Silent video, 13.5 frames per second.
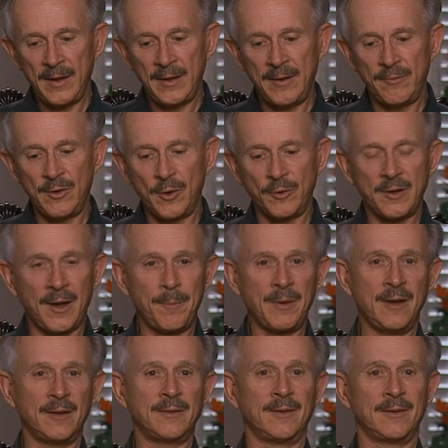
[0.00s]
even though Tommy
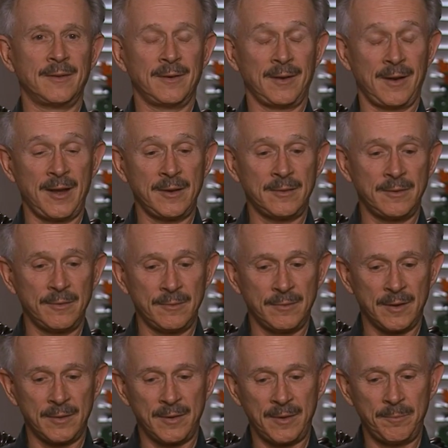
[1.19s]
doesn't like to
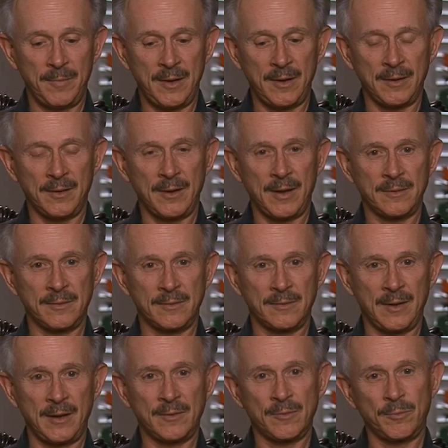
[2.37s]
uh, admit it. That's
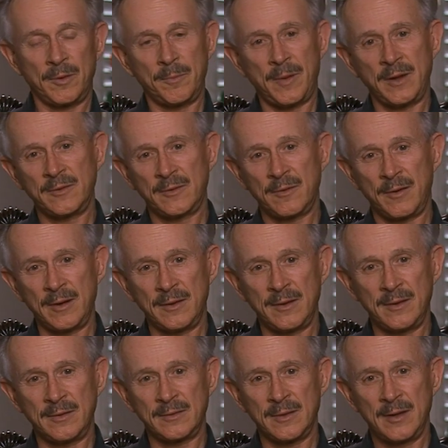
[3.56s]
that's where my strength
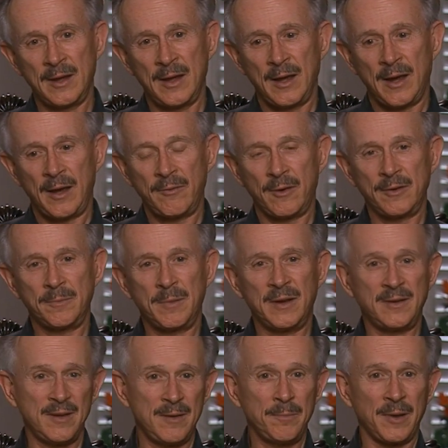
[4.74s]
is. I've always been a
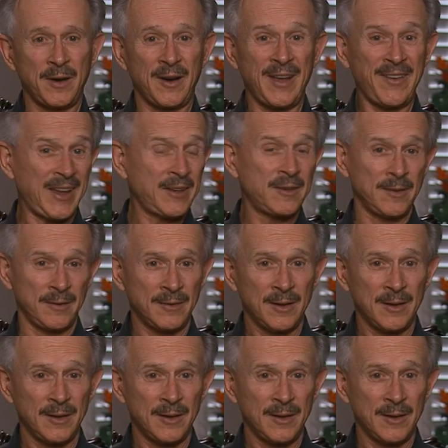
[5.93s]
team player. I had to.